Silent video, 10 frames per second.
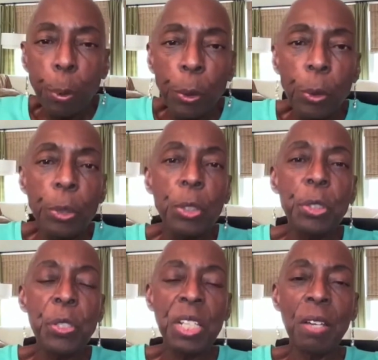pull
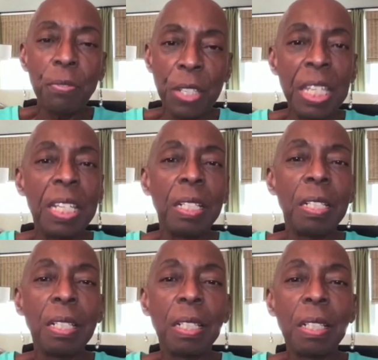yourself
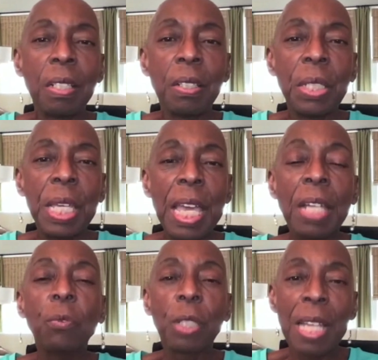in
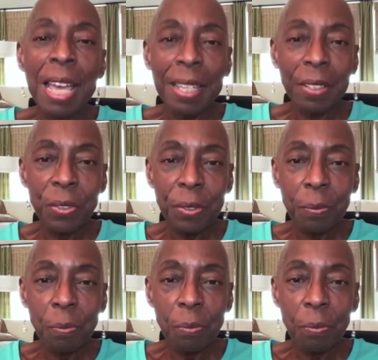and relax.